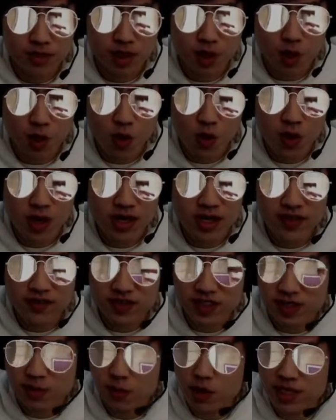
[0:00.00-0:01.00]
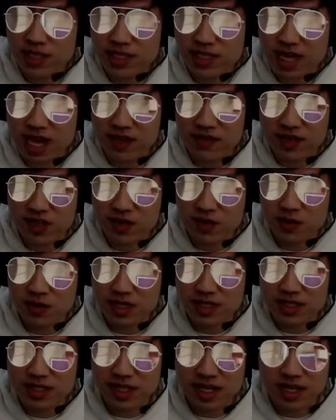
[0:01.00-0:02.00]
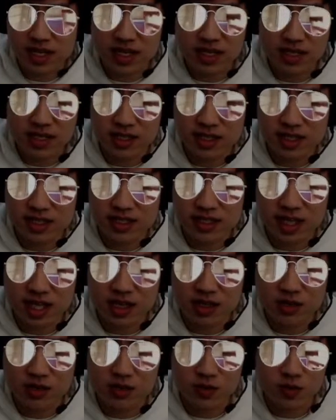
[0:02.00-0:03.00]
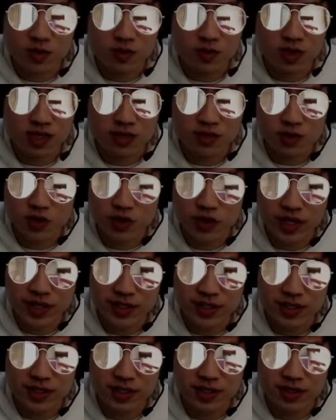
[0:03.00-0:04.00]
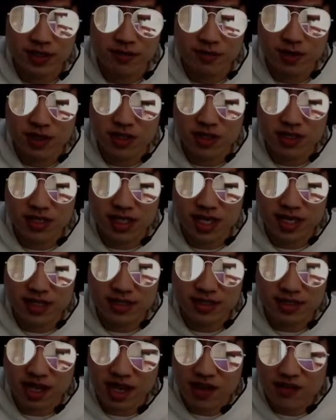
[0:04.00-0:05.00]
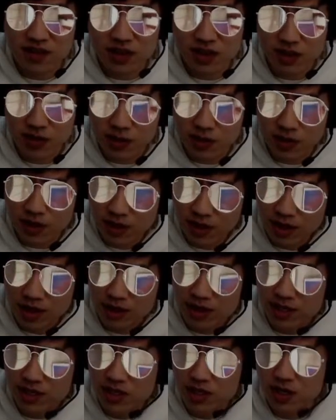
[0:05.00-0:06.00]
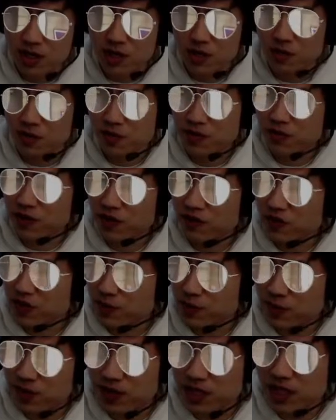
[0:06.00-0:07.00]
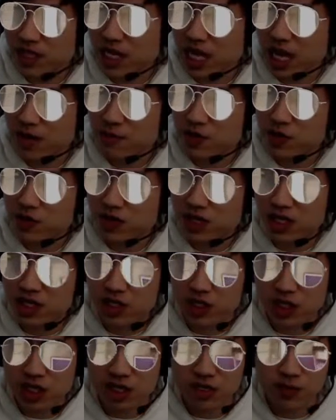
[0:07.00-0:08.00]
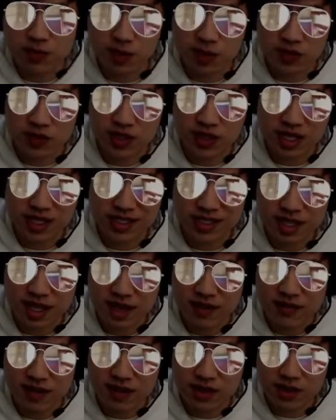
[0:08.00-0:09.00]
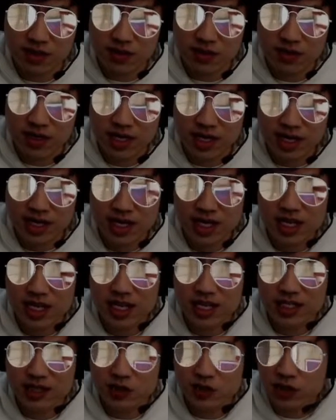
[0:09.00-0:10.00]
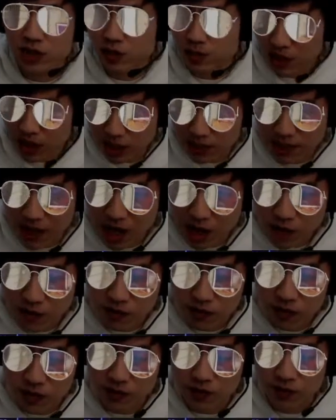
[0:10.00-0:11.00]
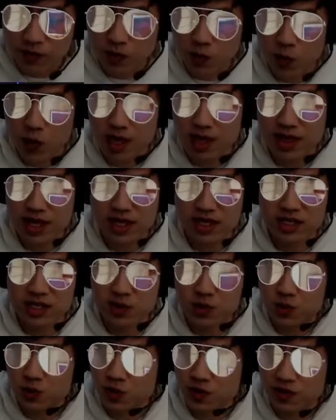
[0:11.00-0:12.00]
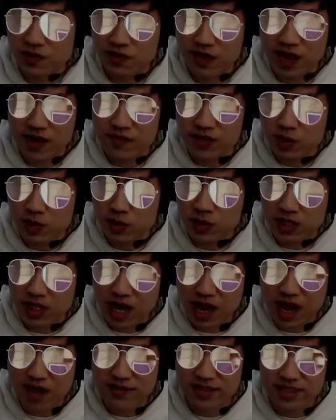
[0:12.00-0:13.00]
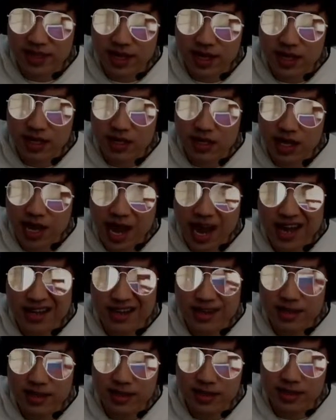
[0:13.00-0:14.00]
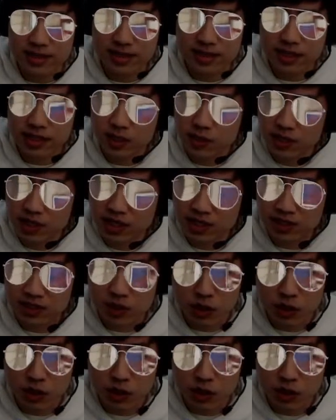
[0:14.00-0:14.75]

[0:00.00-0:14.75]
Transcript: or if someone's diving you, let's say Illidan, Zeratul, one of the Tracer, one of these guys is diving you, 50% damage reduction on the person that's diving you. Extremely powerful for letting you survive those dives, and Anna is a hero that is